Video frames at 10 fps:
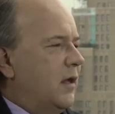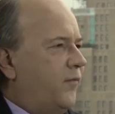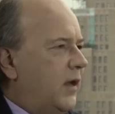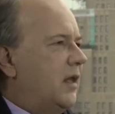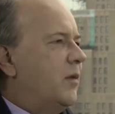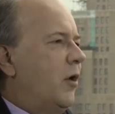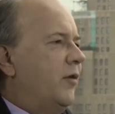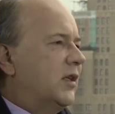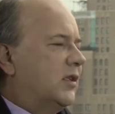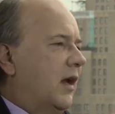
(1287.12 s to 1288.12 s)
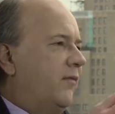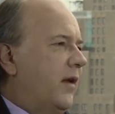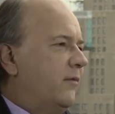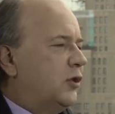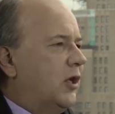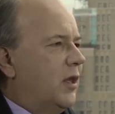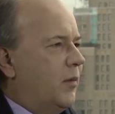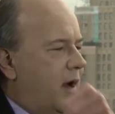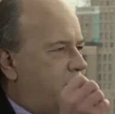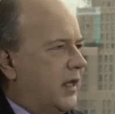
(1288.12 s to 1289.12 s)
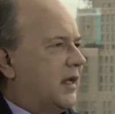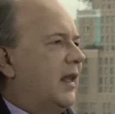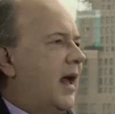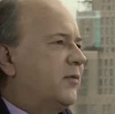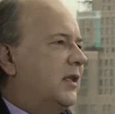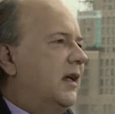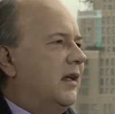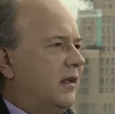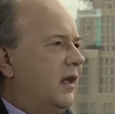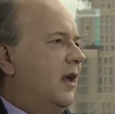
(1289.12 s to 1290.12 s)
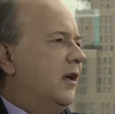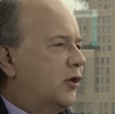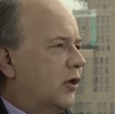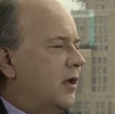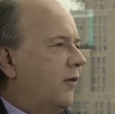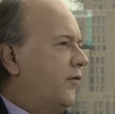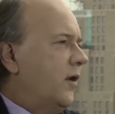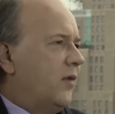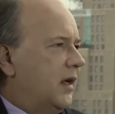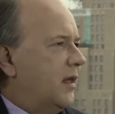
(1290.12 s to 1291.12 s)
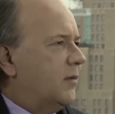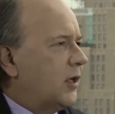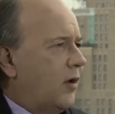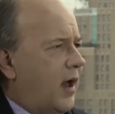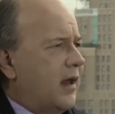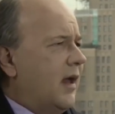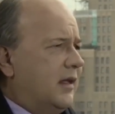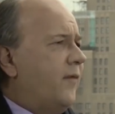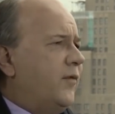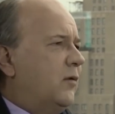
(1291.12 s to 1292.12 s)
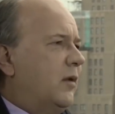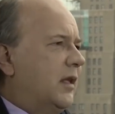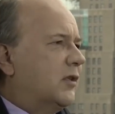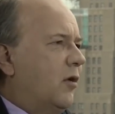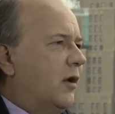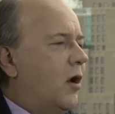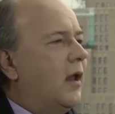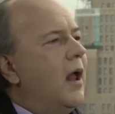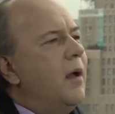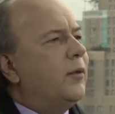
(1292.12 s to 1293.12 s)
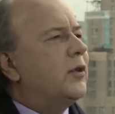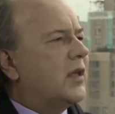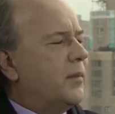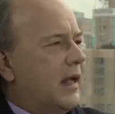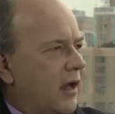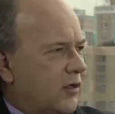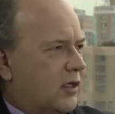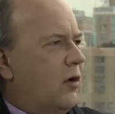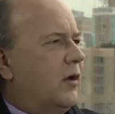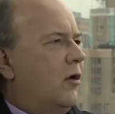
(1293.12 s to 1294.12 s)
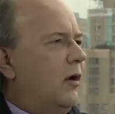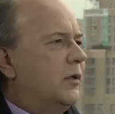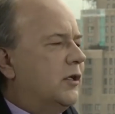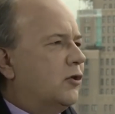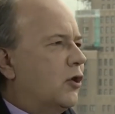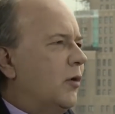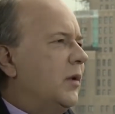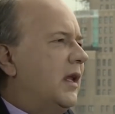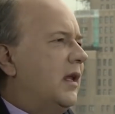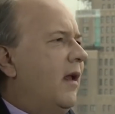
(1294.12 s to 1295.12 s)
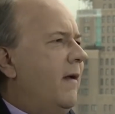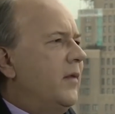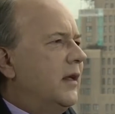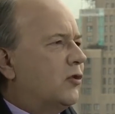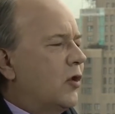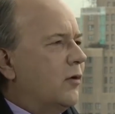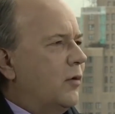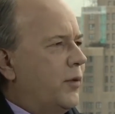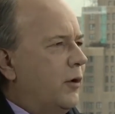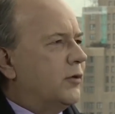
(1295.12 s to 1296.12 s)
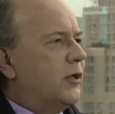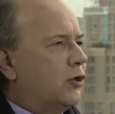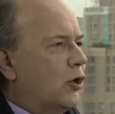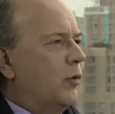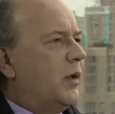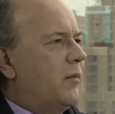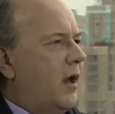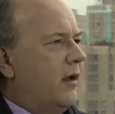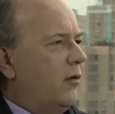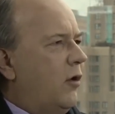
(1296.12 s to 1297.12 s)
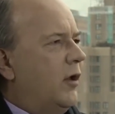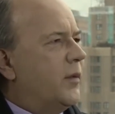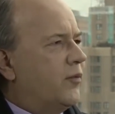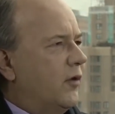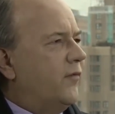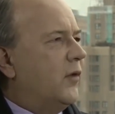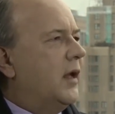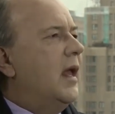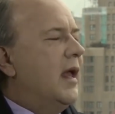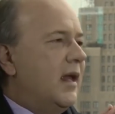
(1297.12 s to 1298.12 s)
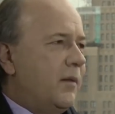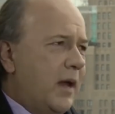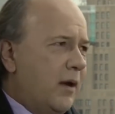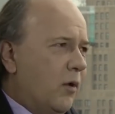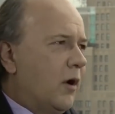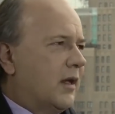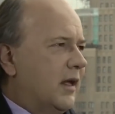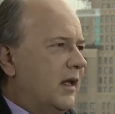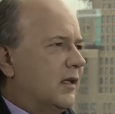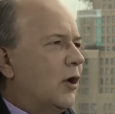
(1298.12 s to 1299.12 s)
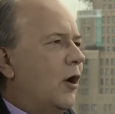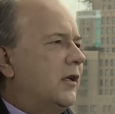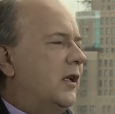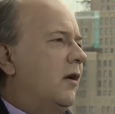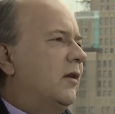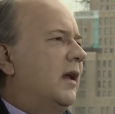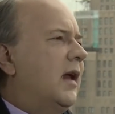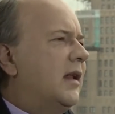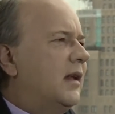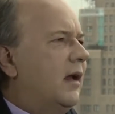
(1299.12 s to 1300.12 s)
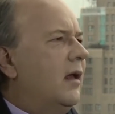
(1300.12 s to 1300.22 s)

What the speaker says: feeding them all this stuff, leveraging them up, and then collapsing it and, front-running them. So I definitely agree that's going on. But there's something else going on, which is Germany is trying to impose the German model on the periphery. It may work. It's hard. You had,